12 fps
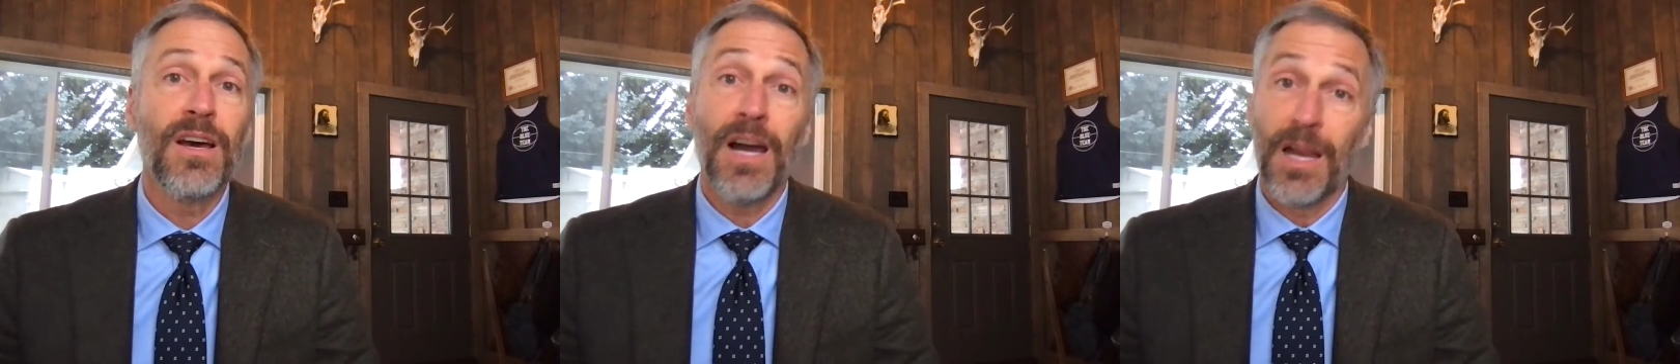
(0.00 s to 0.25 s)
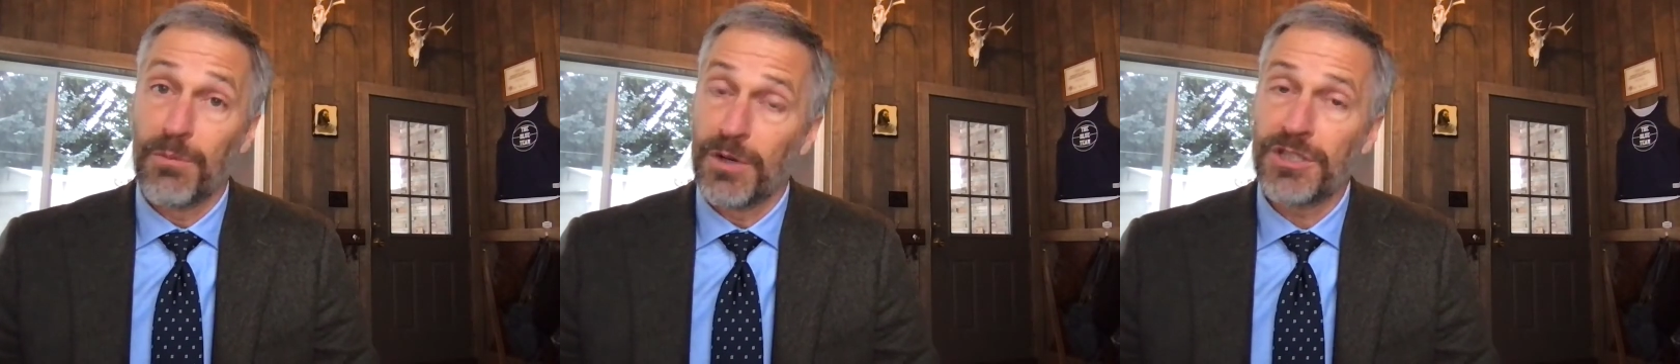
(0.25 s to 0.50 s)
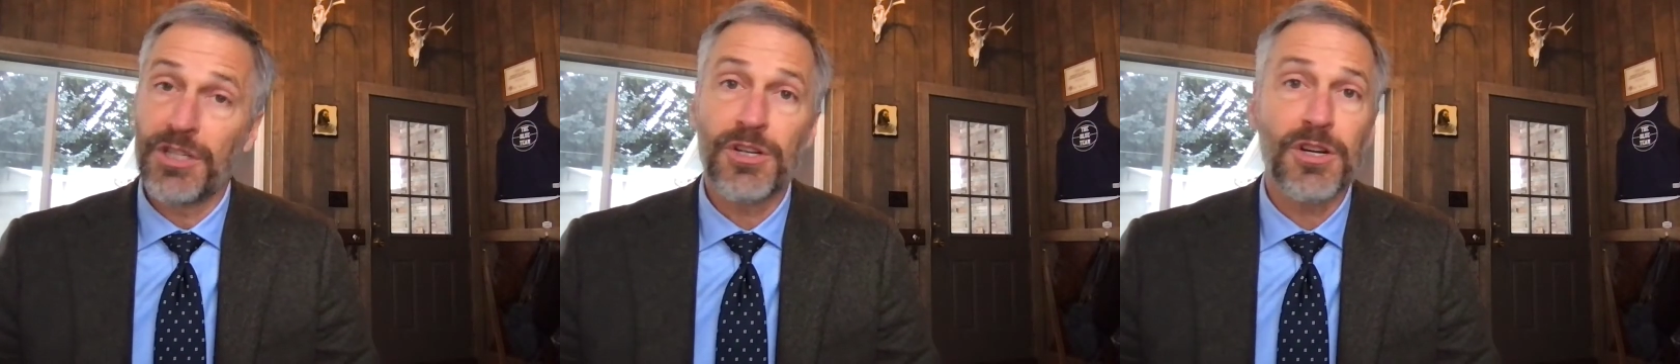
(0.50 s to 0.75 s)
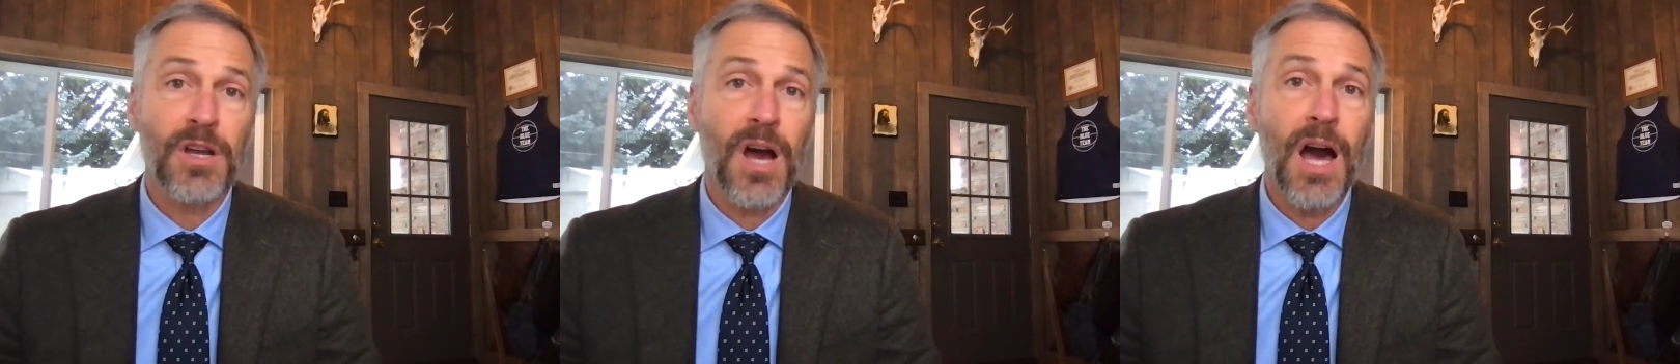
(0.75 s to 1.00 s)
I appreciate
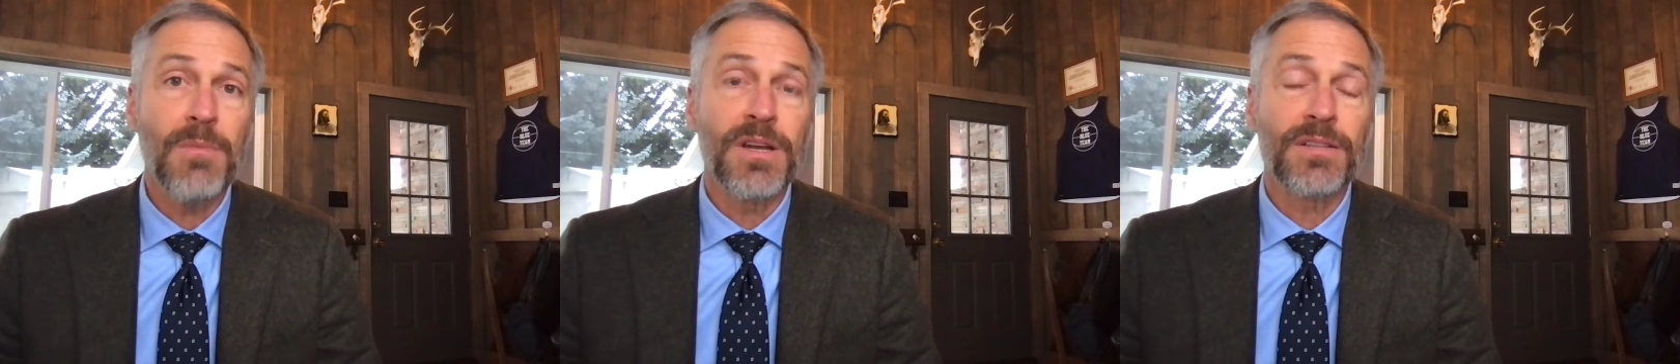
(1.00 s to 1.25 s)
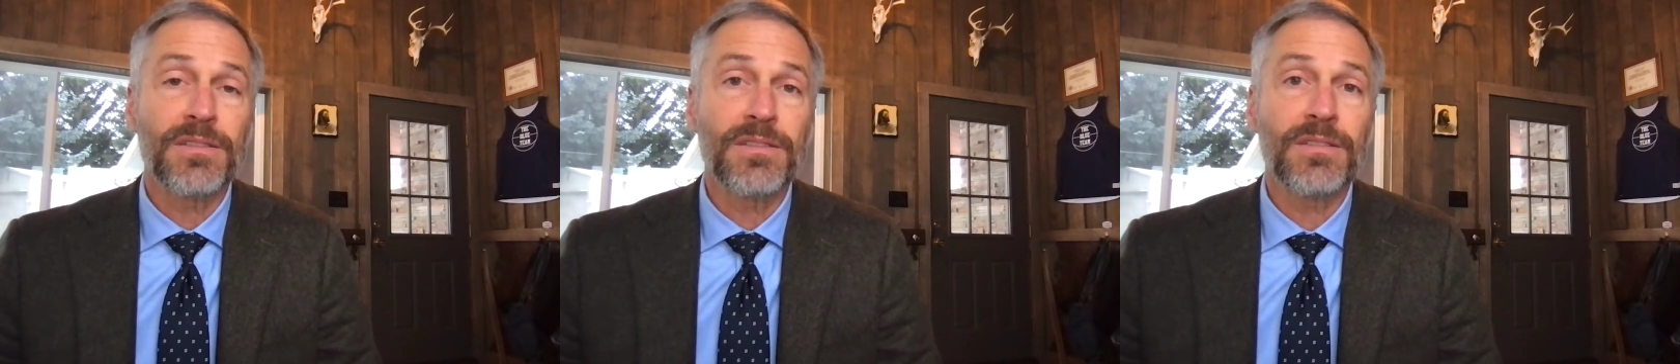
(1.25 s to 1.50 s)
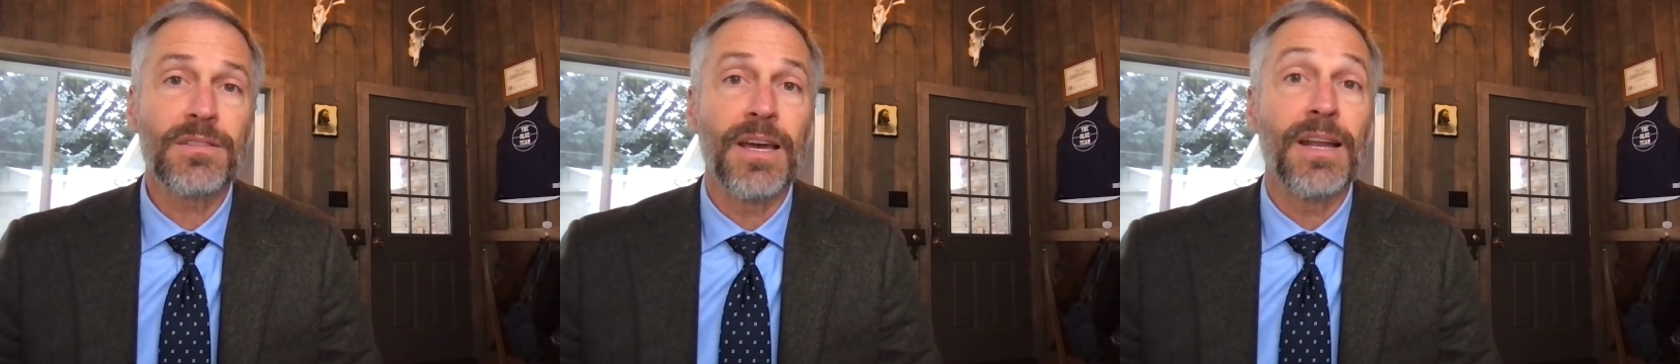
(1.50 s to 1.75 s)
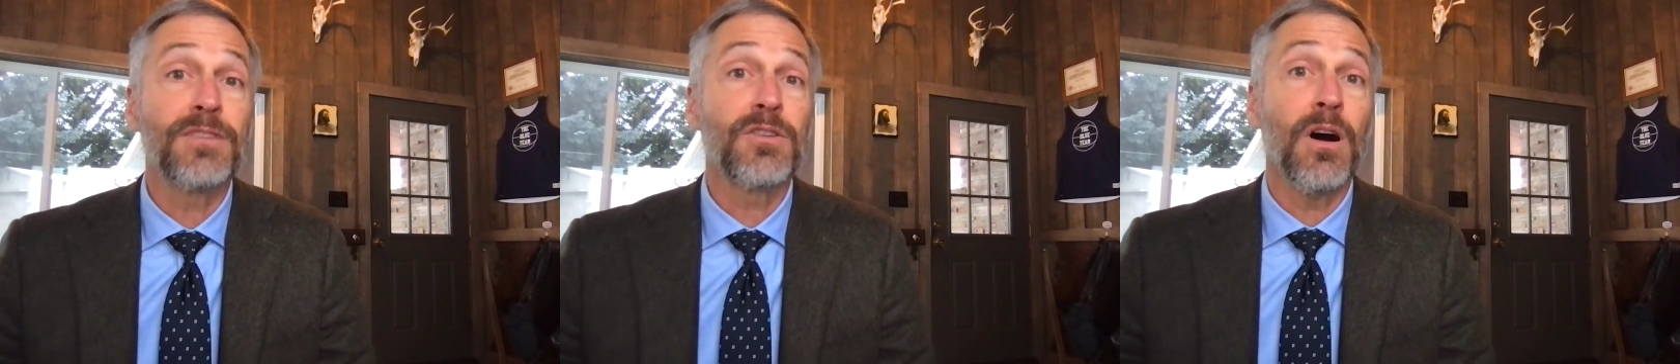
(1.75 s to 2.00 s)
your comments.
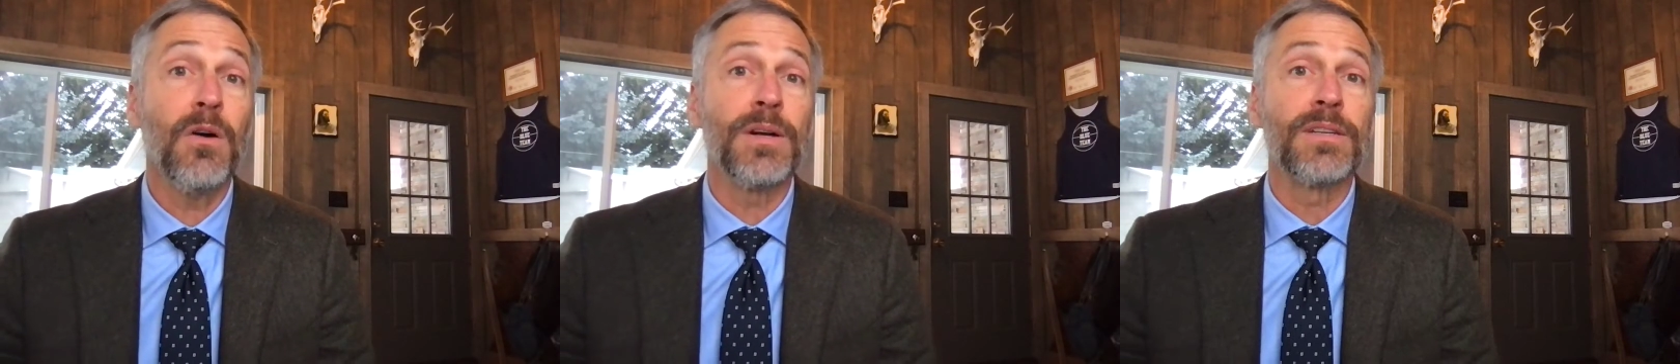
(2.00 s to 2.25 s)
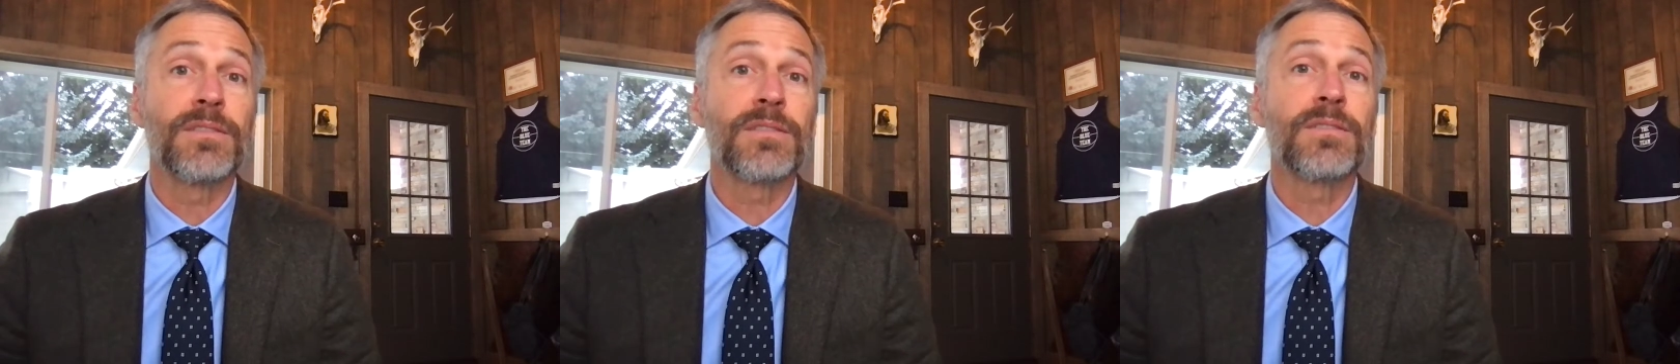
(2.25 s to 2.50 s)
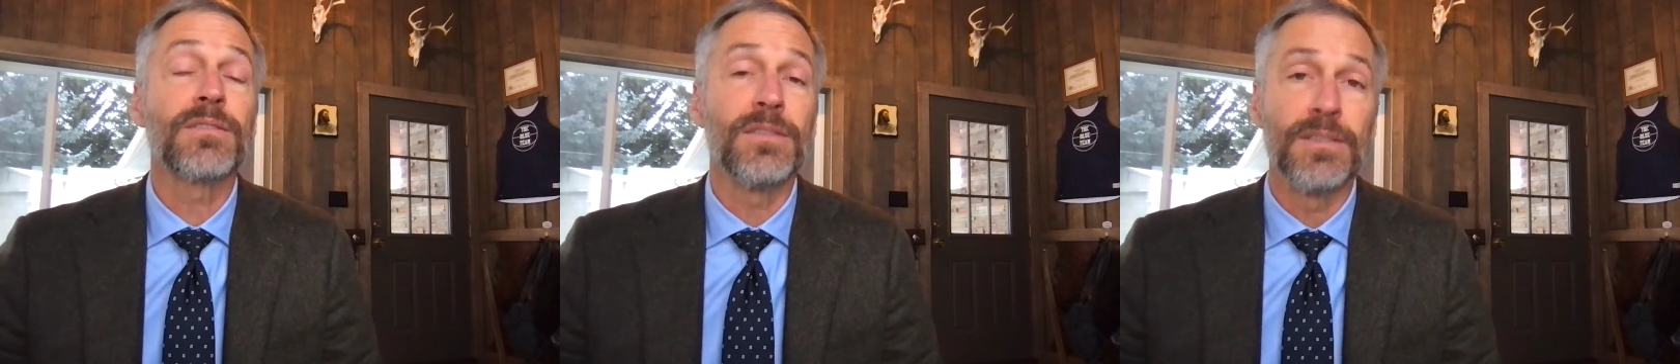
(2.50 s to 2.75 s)
And as always,